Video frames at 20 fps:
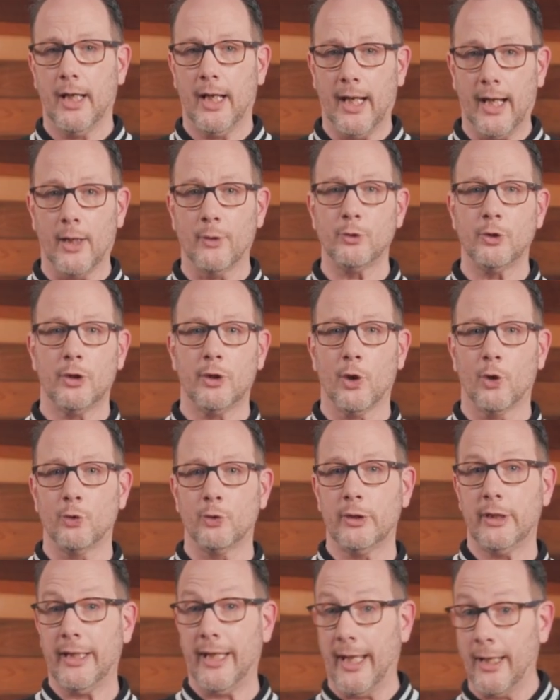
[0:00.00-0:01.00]
how the
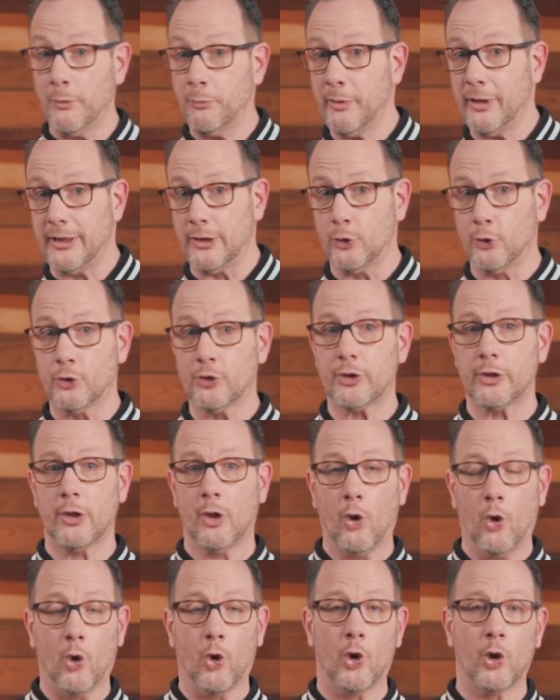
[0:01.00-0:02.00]
code can be used
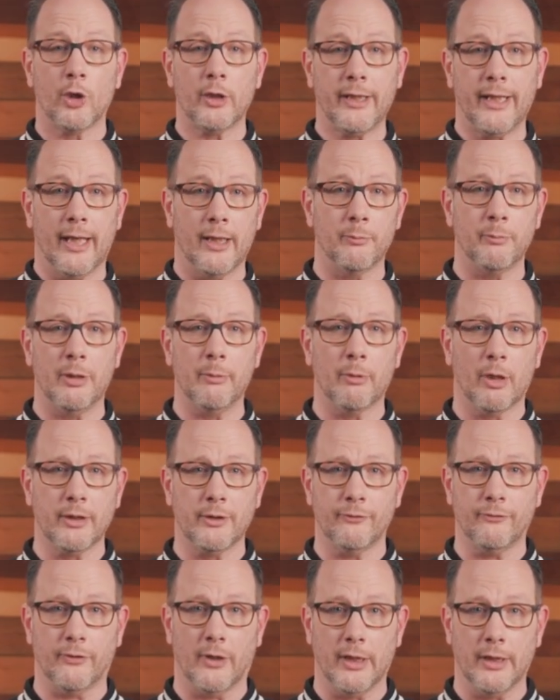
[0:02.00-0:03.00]
or can be
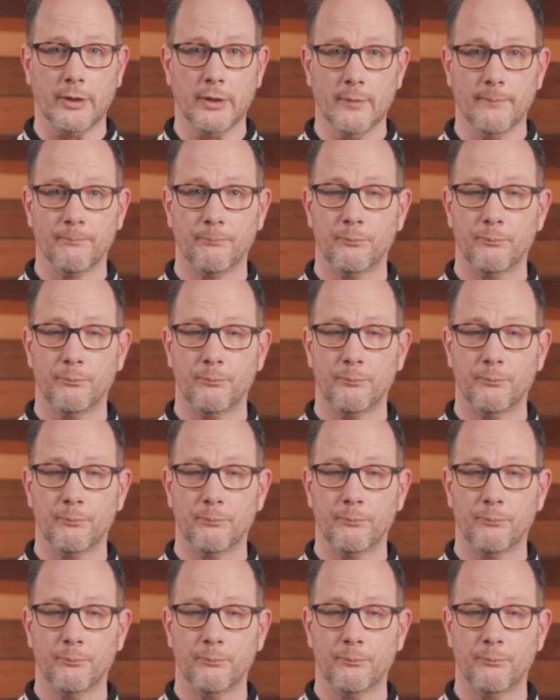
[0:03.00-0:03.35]
modified.